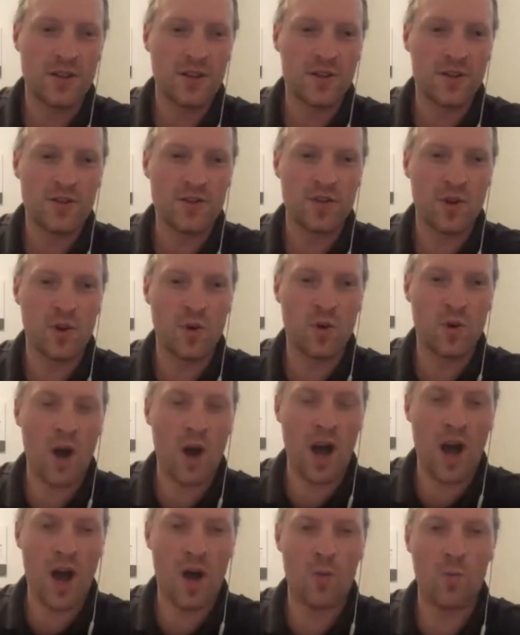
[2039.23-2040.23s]

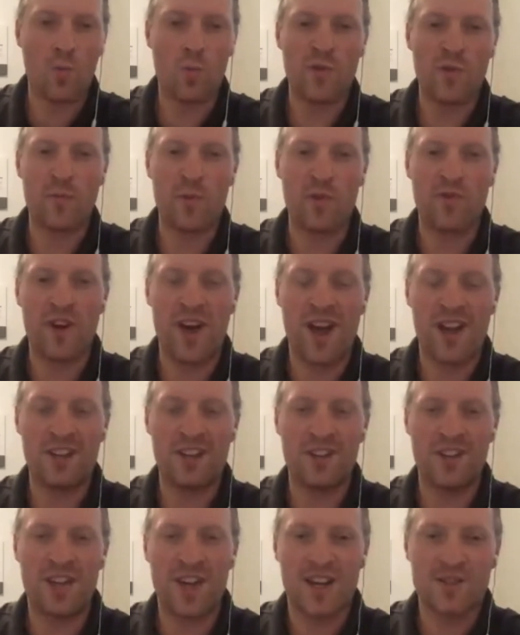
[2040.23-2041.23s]
So we've
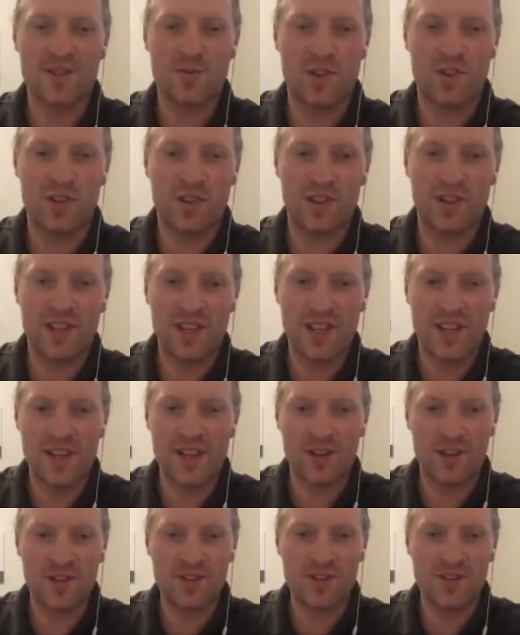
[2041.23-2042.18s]
provided you guys with a little